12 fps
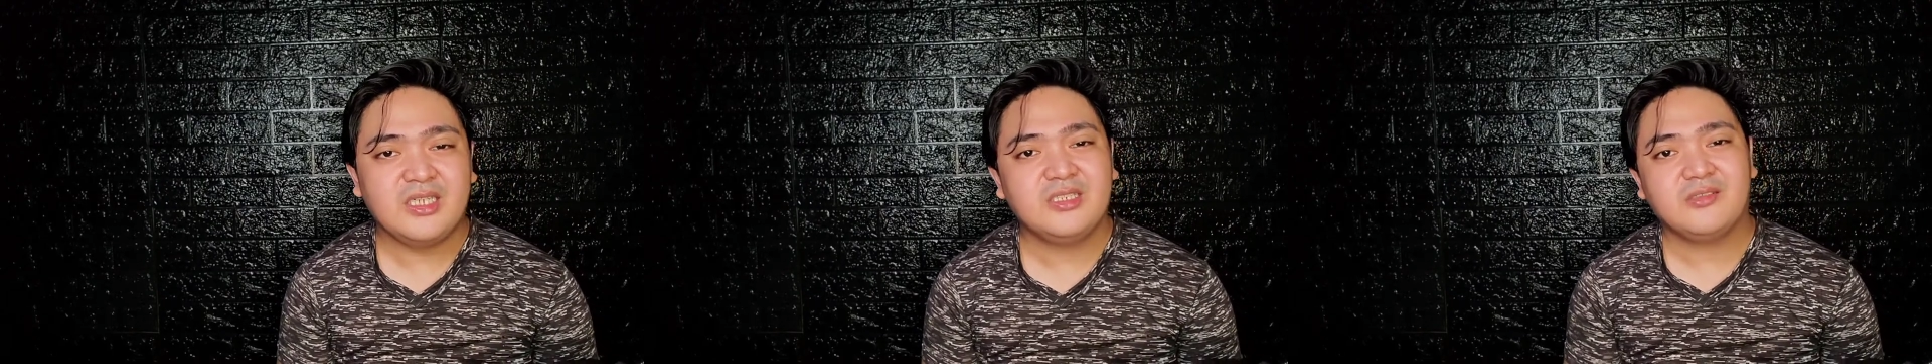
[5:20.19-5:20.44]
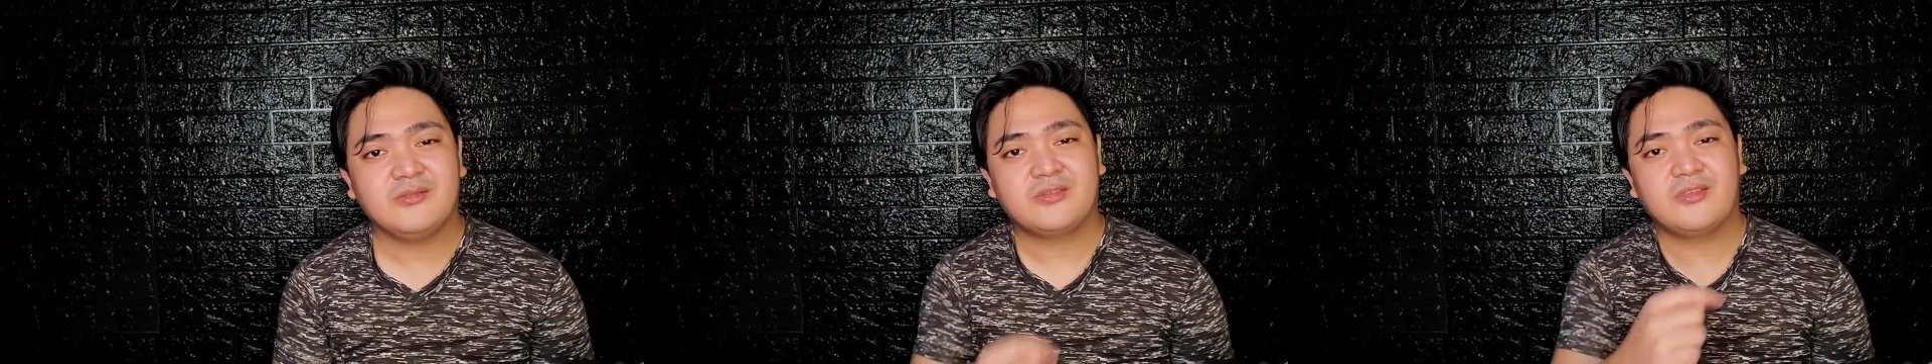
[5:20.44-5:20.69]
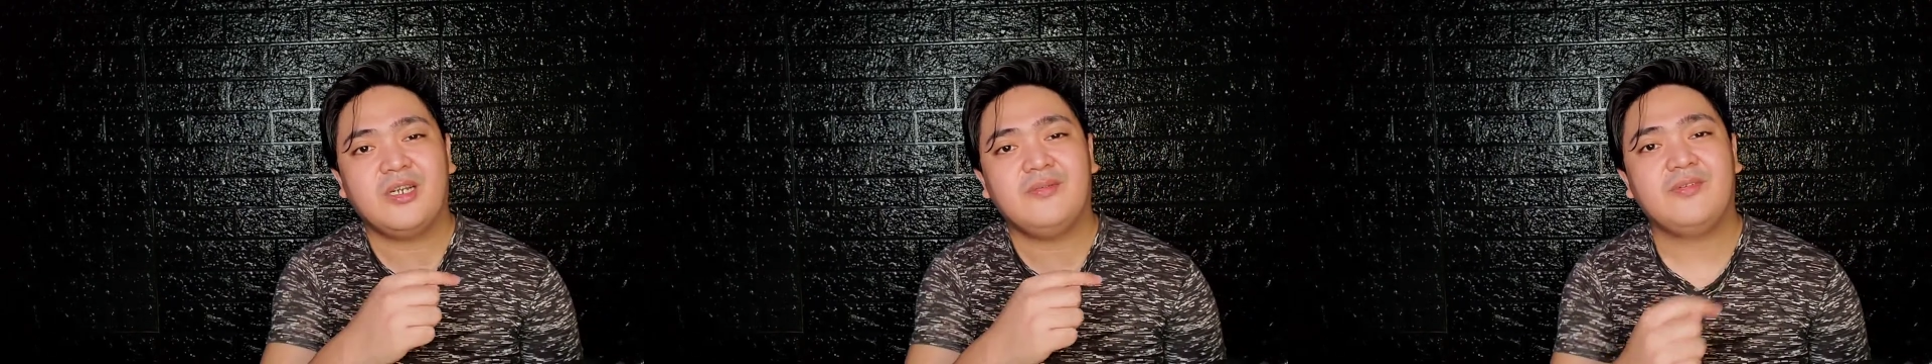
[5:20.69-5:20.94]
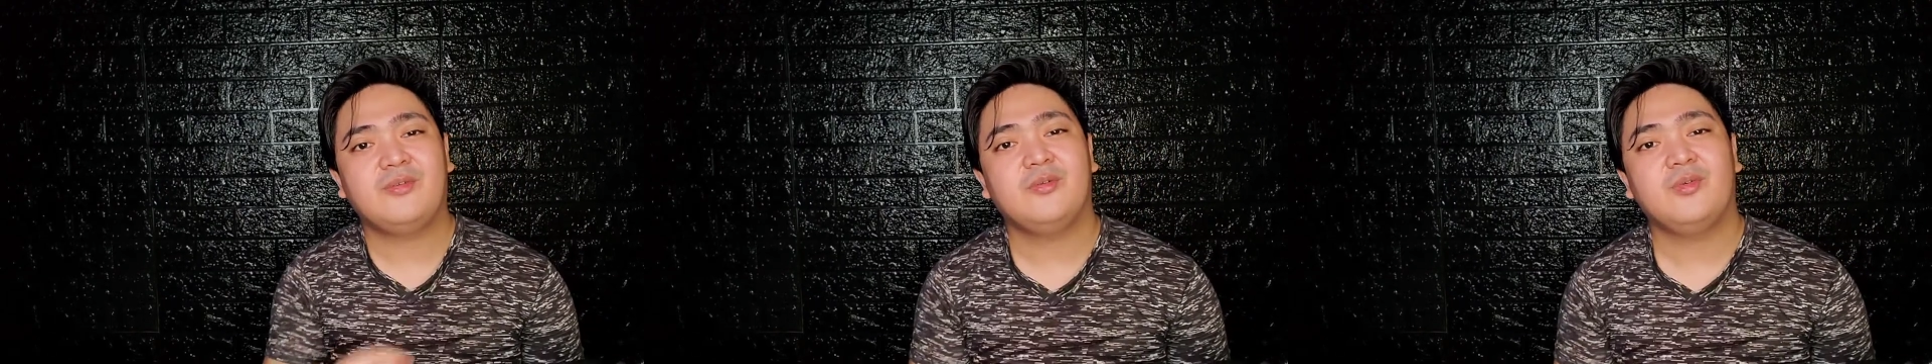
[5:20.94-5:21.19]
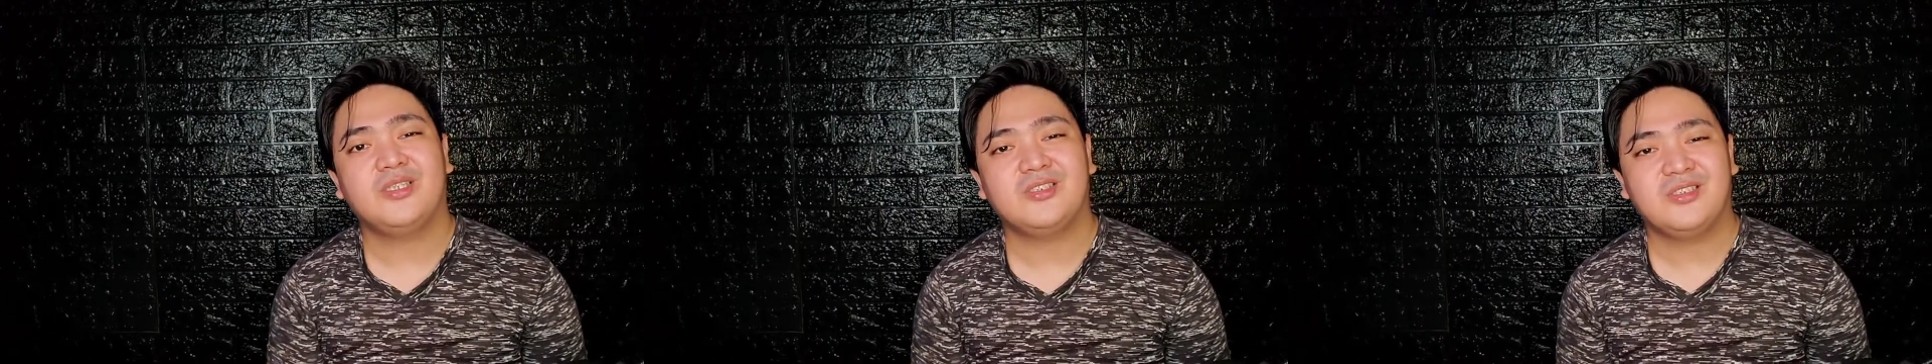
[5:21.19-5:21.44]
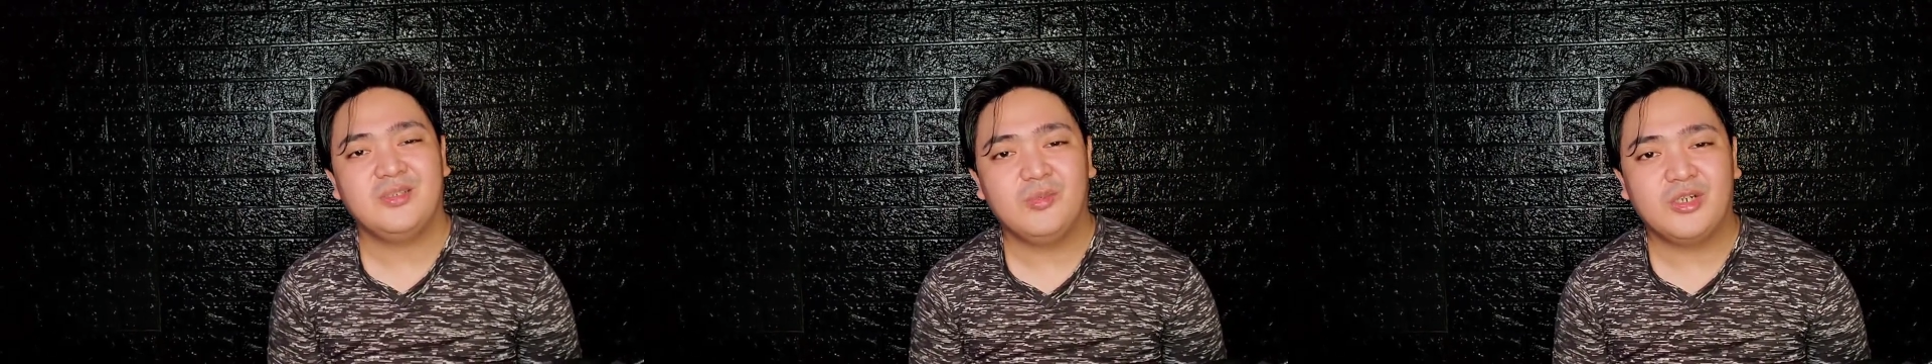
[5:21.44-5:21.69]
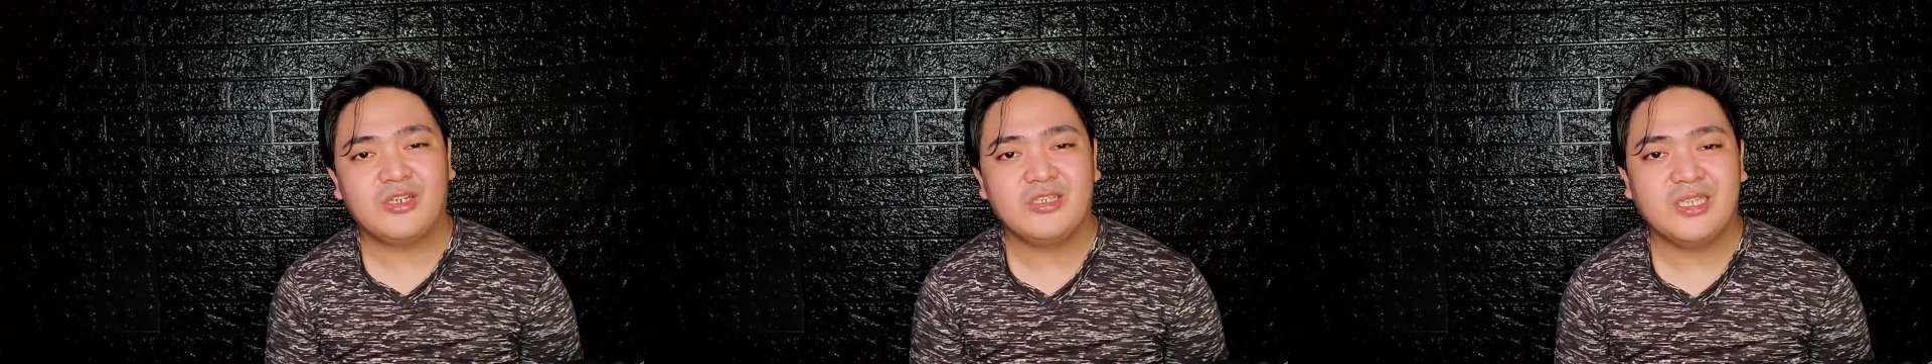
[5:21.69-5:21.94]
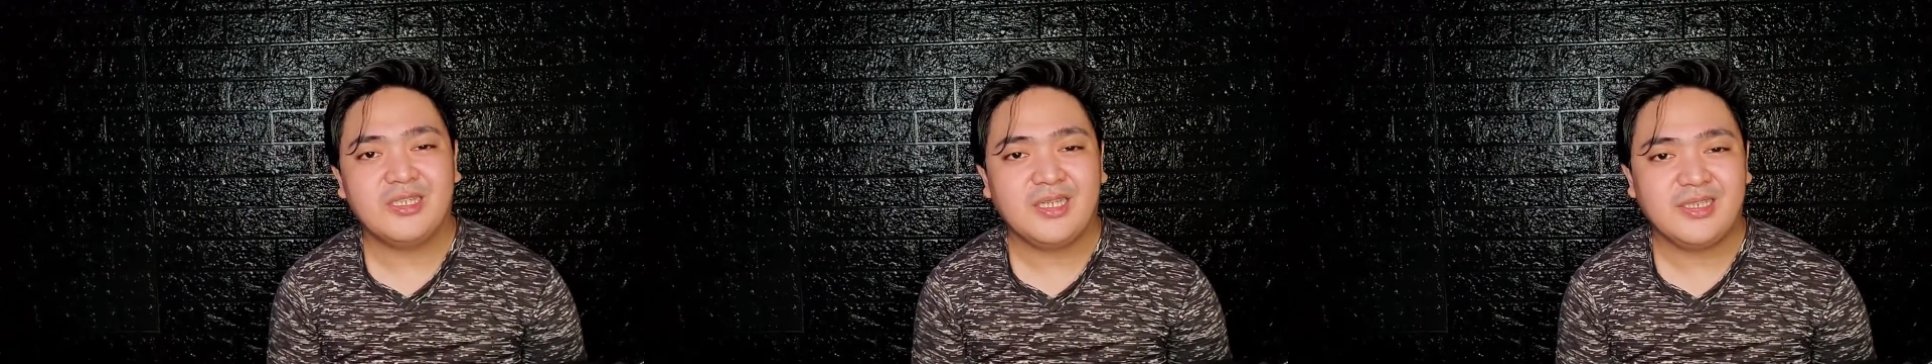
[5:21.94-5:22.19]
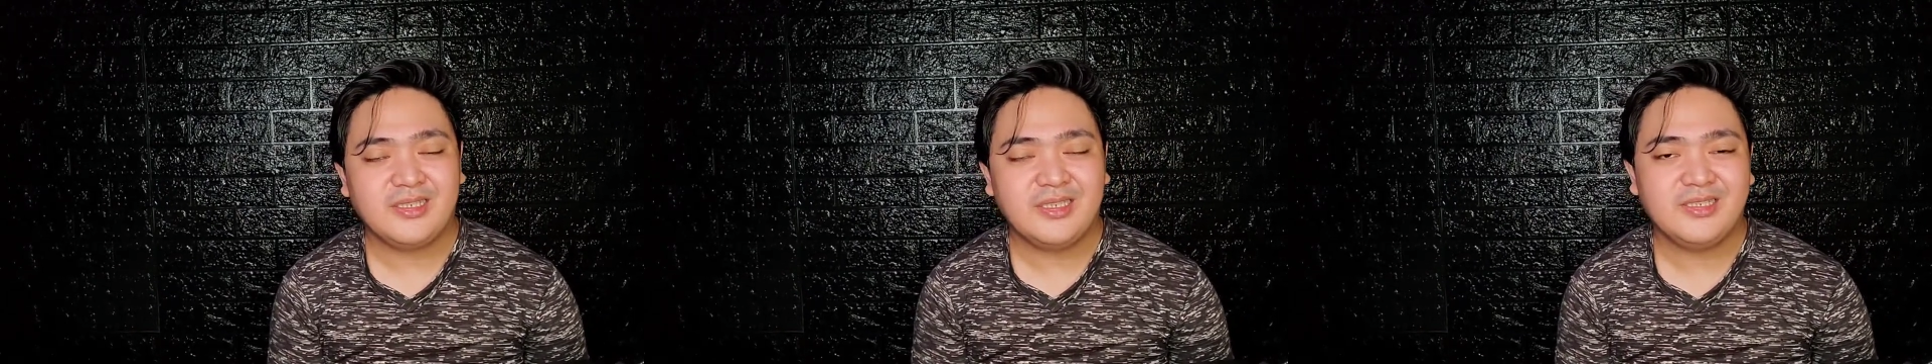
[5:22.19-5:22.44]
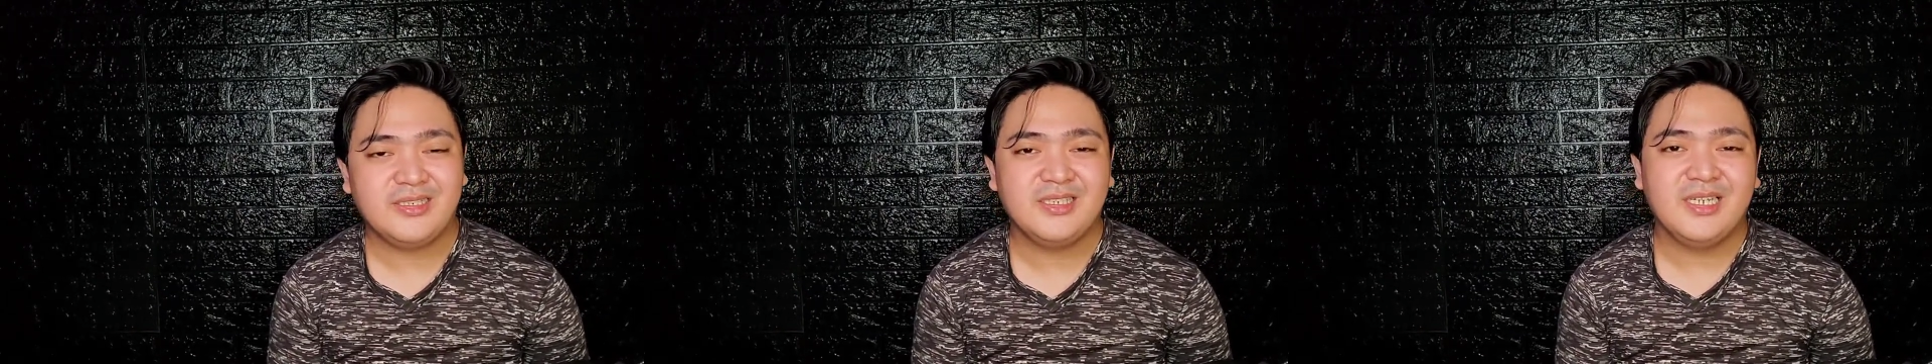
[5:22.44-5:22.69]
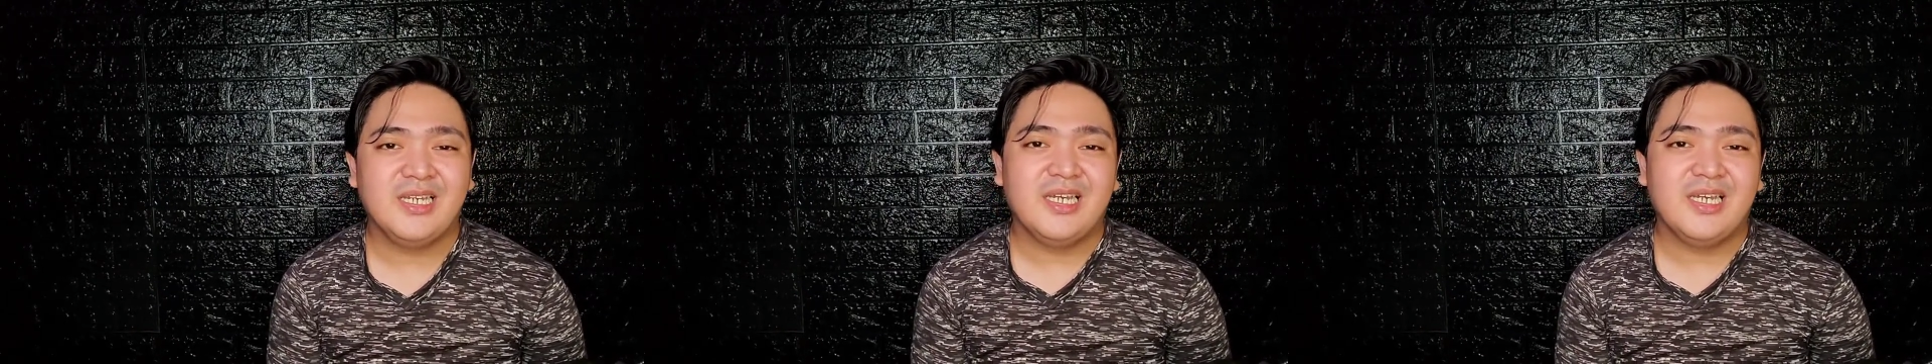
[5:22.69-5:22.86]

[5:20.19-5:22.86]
and subscribe if you want to see more content like this.